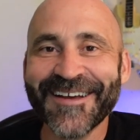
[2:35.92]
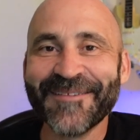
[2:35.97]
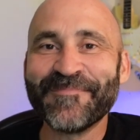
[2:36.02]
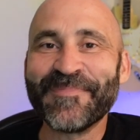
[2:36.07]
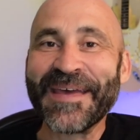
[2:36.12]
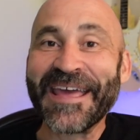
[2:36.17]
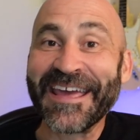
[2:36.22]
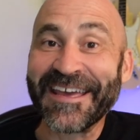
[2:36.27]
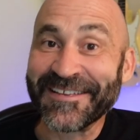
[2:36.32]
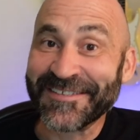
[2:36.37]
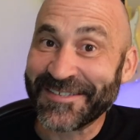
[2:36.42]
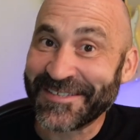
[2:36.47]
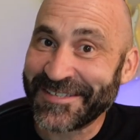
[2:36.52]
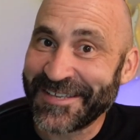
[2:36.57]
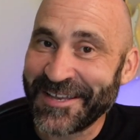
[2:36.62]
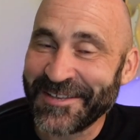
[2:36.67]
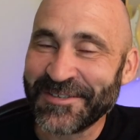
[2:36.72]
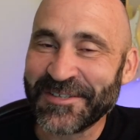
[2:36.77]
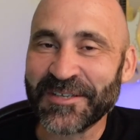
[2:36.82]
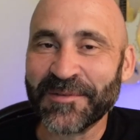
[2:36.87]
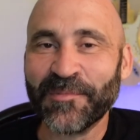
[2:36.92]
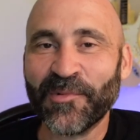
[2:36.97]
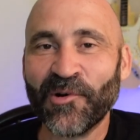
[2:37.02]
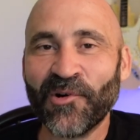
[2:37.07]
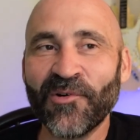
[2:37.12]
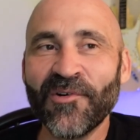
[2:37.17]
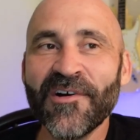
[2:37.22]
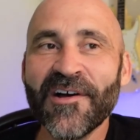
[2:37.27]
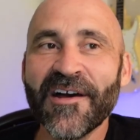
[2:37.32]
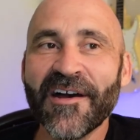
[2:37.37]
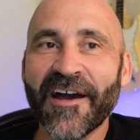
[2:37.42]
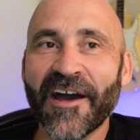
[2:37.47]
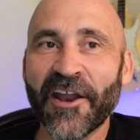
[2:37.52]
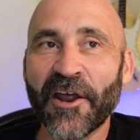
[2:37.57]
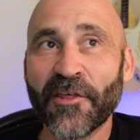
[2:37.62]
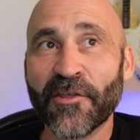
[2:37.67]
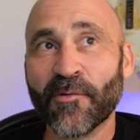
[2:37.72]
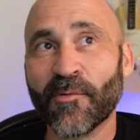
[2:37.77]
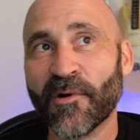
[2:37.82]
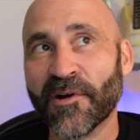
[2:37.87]
being sensible. In
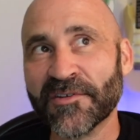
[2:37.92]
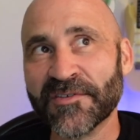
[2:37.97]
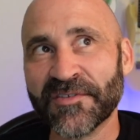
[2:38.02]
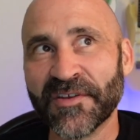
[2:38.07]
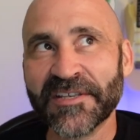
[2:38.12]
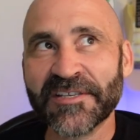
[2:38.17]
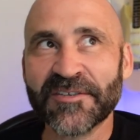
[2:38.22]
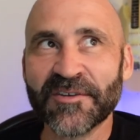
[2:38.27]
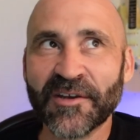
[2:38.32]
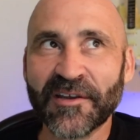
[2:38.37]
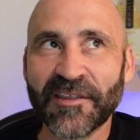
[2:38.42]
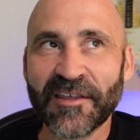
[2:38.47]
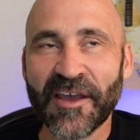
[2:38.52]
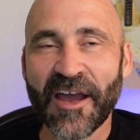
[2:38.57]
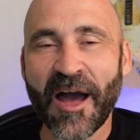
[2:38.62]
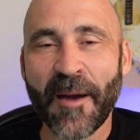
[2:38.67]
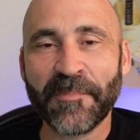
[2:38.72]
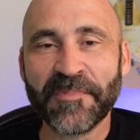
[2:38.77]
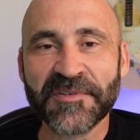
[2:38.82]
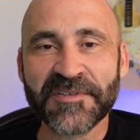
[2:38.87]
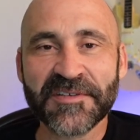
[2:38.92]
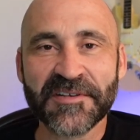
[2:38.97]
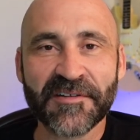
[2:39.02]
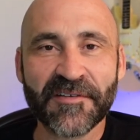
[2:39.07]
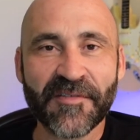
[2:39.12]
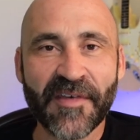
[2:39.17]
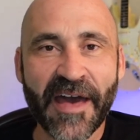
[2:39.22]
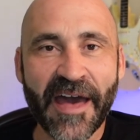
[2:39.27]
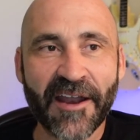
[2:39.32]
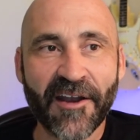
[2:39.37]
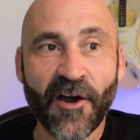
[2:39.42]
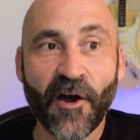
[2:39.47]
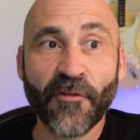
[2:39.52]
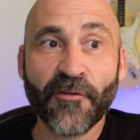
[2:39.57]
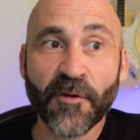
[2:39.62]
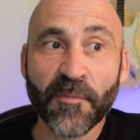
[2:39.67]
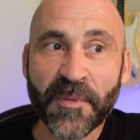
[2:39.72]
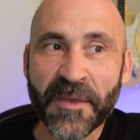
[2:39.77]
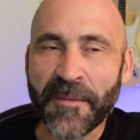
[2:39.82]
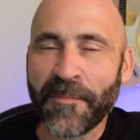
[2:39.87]
other words, let's look at the opposite of that.
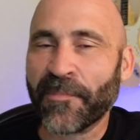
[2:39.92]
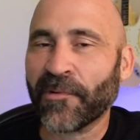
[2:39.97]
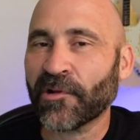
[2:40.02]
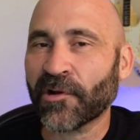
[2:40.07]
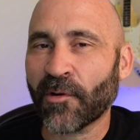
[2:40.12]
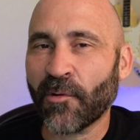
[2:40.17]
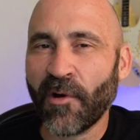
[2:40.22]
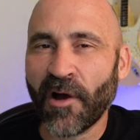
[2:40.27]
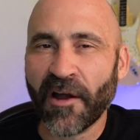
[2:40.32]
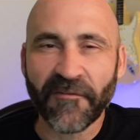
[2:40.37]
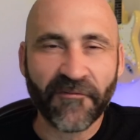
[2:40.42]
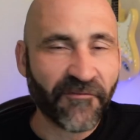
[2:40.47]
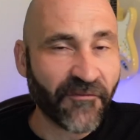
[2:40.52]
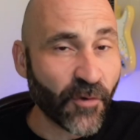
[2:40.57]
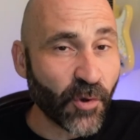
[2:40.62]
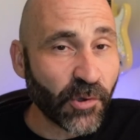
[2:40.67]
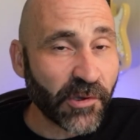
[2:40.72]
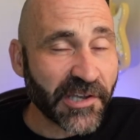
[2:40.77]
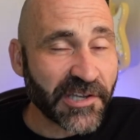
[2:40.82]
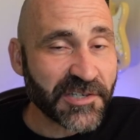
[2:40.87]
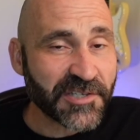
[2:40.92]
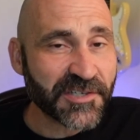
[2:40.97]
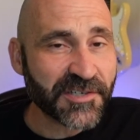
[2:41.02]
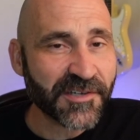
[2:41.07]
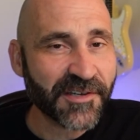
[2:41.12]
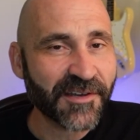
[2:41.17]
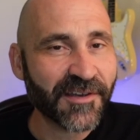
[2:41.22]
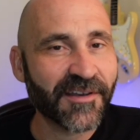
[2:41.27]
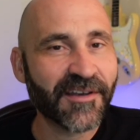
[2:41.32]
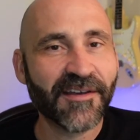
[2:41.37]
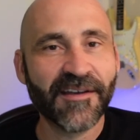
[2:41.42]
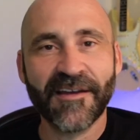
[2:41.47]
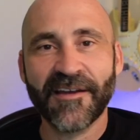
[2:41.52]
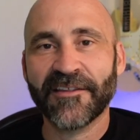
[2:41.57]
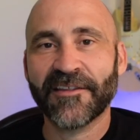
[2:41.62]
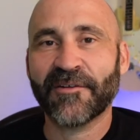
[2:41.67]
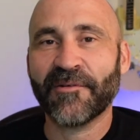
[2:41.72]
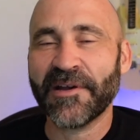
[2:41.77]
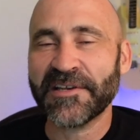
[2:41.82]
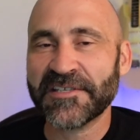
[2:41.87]
Other people are what? Foolish?
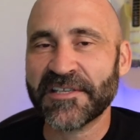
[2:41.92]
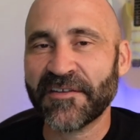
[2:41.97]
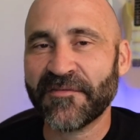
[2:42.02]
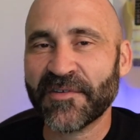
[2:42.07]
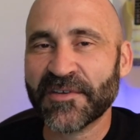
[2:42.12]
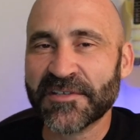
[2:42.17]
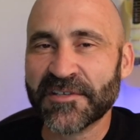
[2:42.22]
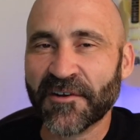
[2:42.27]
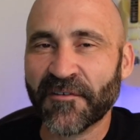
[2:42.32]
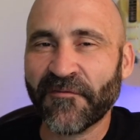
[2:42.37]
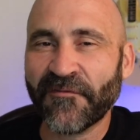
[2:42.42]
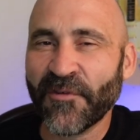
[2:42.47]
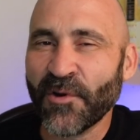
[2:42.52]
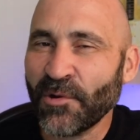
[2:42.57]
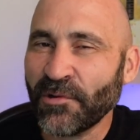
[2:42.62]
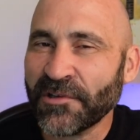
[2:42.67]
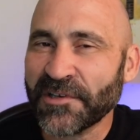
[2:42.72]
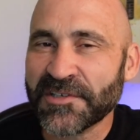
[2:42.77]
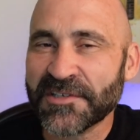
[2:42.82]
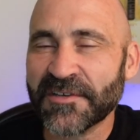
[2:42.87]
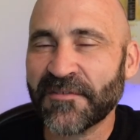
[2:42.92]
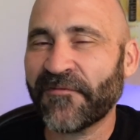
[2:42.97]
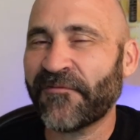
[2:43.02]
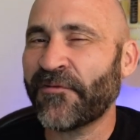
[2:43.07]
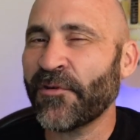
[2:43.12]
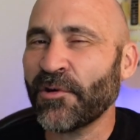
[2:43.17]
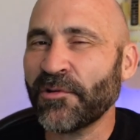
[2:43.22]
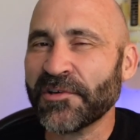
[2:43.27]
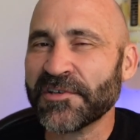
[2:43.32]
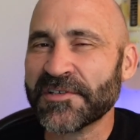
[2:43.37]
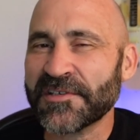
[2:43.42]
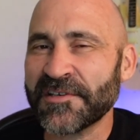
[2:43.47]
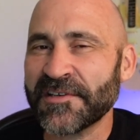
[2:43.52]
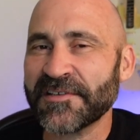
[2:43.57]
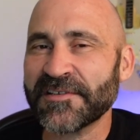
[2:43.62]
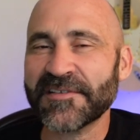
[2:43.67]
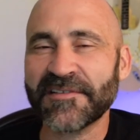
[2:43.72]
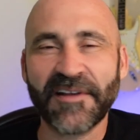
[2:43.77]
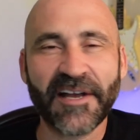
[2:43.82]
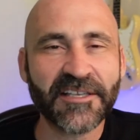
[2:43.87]
The rest of us are foolish,
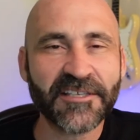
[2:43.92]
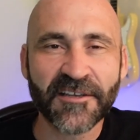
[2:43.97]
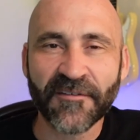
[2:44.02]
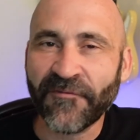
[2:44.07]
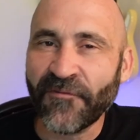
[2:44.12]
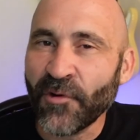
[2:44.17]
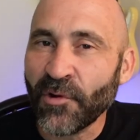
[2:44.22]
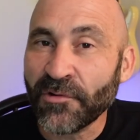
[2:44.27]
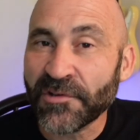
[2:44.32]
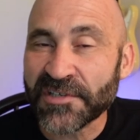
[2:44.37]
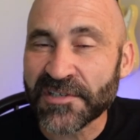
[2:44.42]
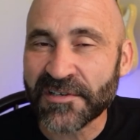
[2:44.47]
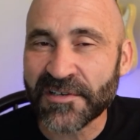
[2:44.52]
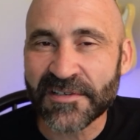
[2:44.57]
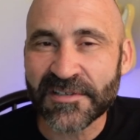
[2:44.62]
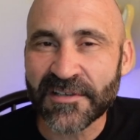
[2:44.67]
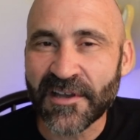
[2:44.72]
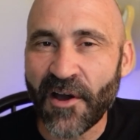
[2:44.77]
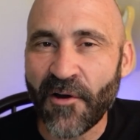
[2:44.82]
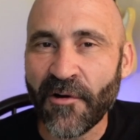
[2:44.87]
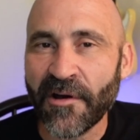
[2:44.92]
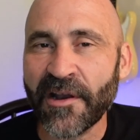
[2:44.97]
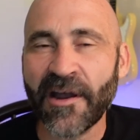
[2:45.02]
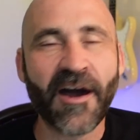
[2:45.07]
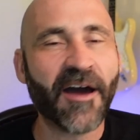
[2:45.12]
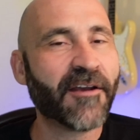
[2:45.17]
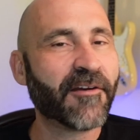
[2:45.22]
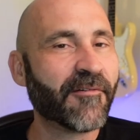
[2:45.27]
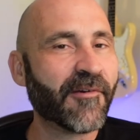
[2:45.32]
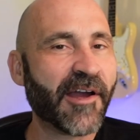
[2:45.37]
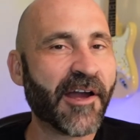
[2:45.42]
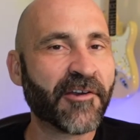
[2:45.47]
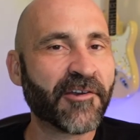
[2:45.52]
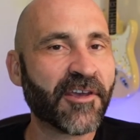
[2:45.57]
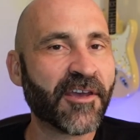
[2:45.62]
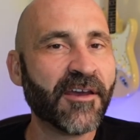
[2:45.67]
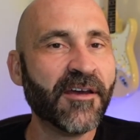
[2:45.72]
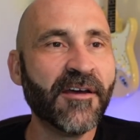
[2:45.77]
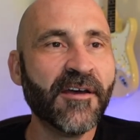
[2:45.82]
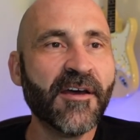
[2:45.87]
foolishness, lots of foolishness going on around
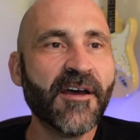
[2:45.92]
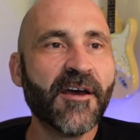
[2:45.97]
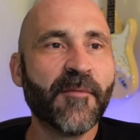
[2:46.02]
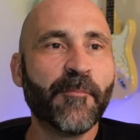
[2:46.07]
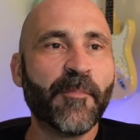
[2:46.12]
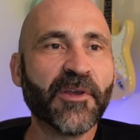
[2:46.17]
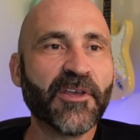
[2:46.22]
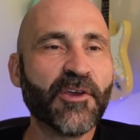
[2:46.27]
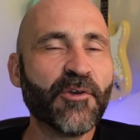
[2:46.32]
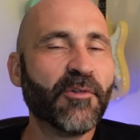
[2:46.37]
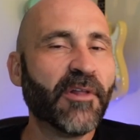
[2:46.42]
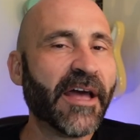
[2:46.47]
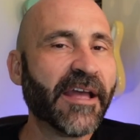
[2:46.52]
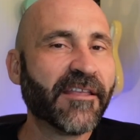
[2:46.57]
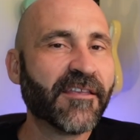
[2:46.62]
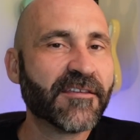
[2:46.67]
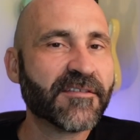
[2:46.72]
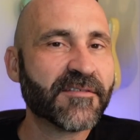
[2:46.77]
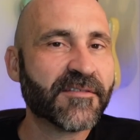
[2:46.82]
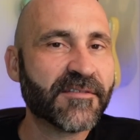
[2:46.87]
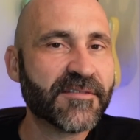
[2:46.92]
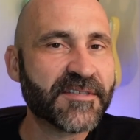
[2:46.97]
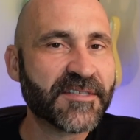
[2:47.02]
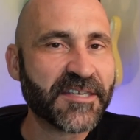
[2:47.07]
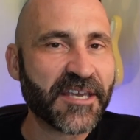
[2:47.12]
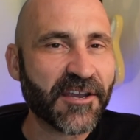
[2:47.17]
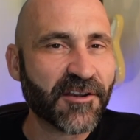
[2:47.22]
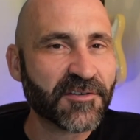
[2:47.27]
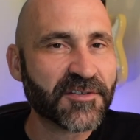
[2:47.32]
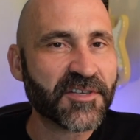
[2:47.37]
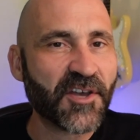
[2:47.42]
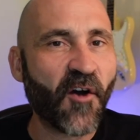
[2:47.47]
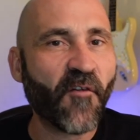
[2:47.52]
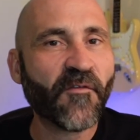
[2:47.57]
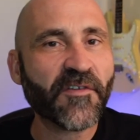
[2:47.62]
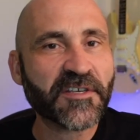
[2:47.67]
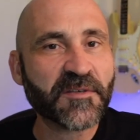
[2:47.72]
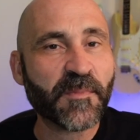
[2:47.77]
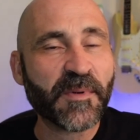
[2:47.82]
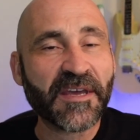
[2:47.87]
you. But you like to see
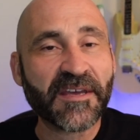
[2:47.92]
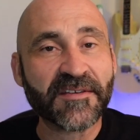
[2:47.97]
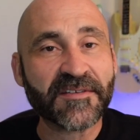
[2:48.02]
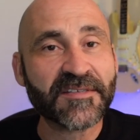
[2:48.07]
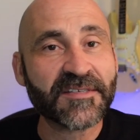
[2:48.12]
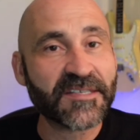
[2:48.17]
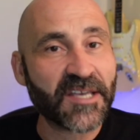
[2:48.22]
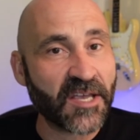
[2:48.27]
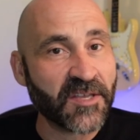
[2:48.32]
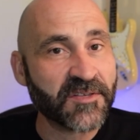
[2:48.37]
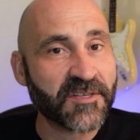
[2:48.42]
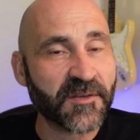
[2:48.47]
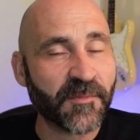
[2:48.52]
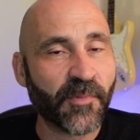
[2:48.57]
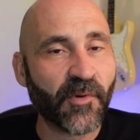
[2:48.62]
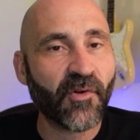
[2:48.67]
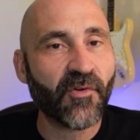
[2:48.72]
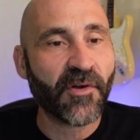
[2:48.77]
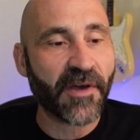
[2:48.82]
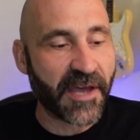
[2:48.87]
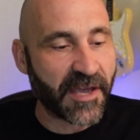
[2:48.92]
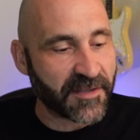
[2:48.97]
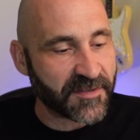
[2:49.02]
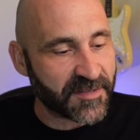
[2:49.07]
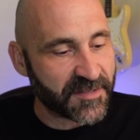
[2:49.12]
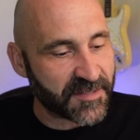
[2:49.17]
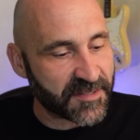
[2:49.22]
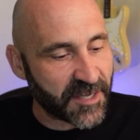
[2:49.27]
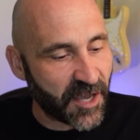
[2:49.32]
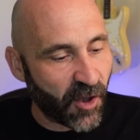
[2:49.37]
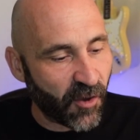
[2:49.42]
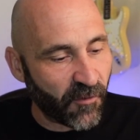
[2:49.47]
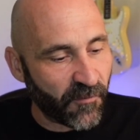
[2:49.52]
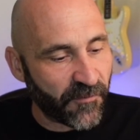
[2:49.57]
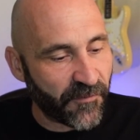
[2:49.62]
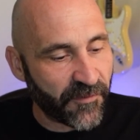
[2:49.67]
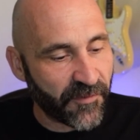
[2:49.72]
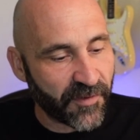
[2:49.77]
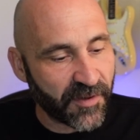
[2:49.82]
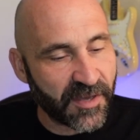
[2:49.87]
yourself as being sensible and
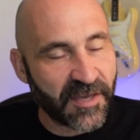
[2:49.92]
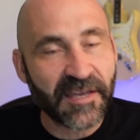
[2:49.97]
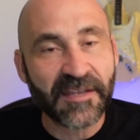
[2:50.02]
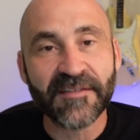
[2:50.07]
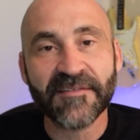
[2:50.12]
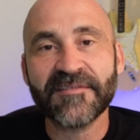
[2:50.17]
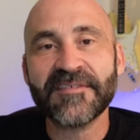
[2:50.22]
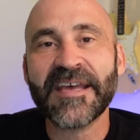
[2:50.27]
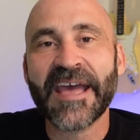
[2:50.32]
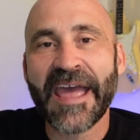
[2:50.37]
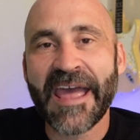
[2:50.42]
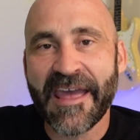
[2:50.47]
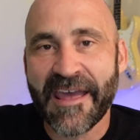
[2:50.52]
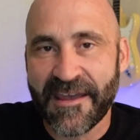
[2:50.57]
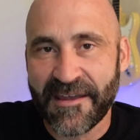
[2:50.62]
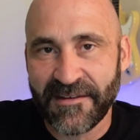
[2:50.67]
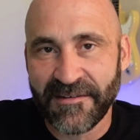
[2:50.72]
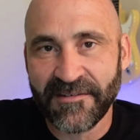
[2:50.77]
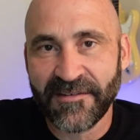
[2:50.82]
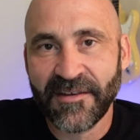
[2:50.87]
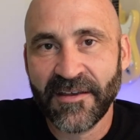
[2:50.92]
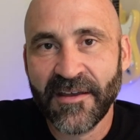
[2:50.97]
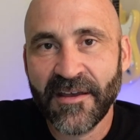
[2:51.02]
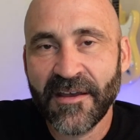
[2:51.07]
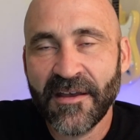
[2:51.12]
self-contained.